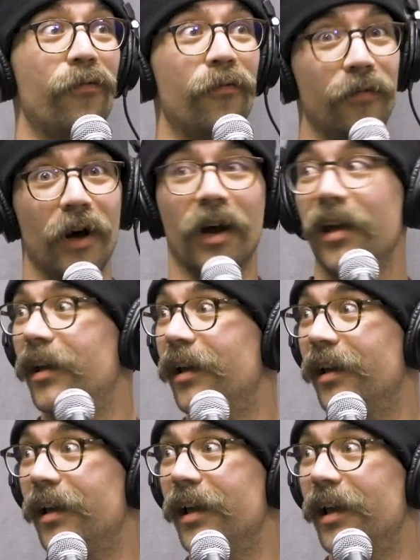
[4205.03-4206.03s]
fuck
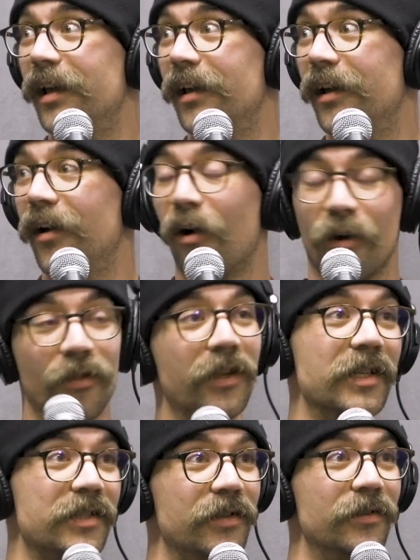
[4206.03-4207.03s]
are
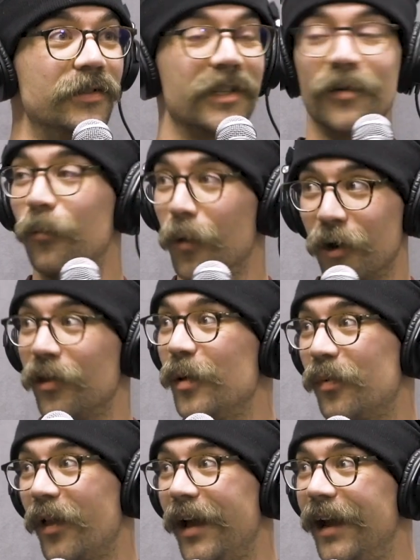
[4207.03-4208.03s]
these dudes and what are they
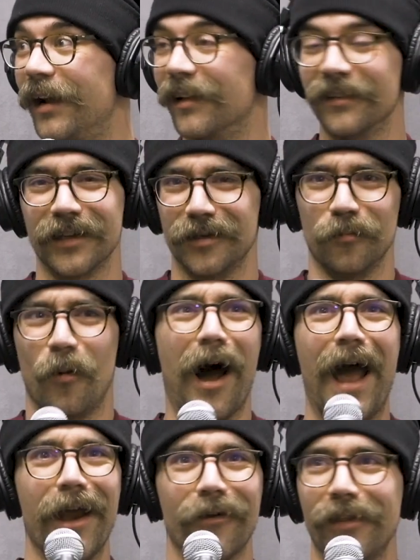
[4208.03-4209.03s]
playing? And like,
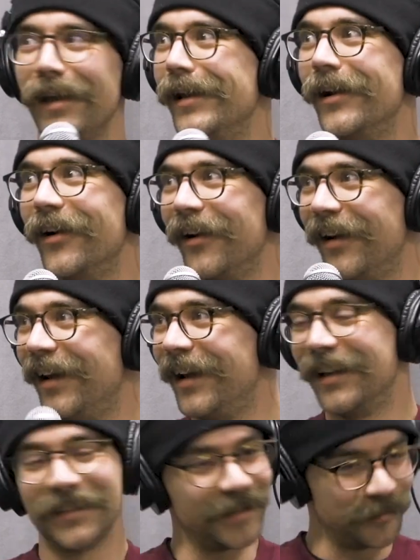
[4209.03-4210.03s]
why are they here?
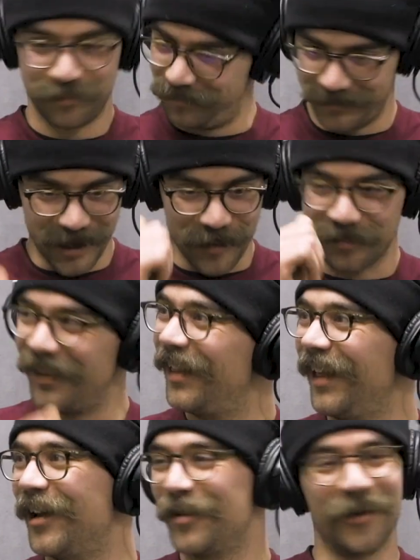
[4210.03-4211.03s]
It's like, yep,
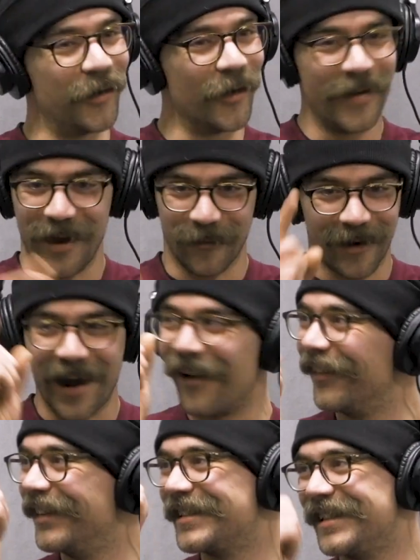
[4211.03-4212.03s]
like, cool, man, we're
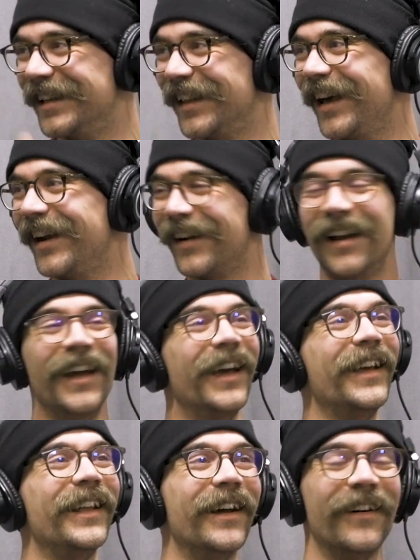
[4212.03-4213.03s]
out. See you later,
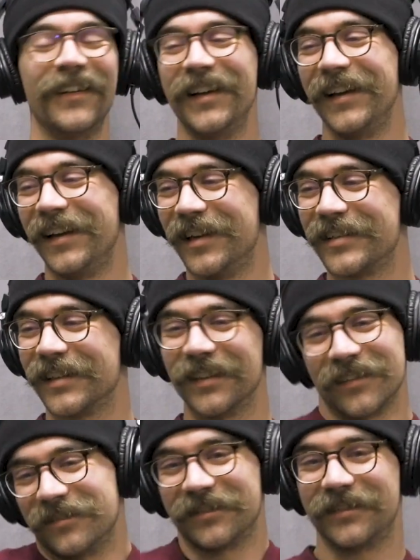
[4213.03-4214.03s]
you know?
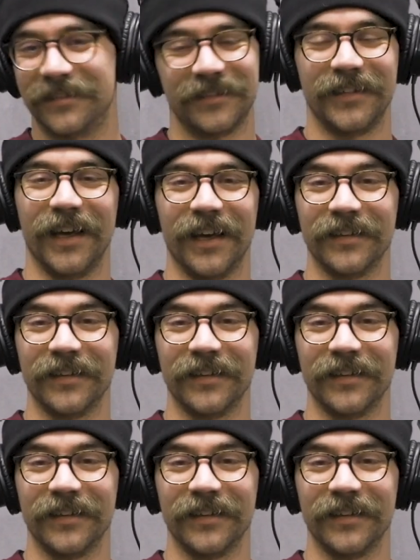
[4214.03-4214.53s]
So, yeah.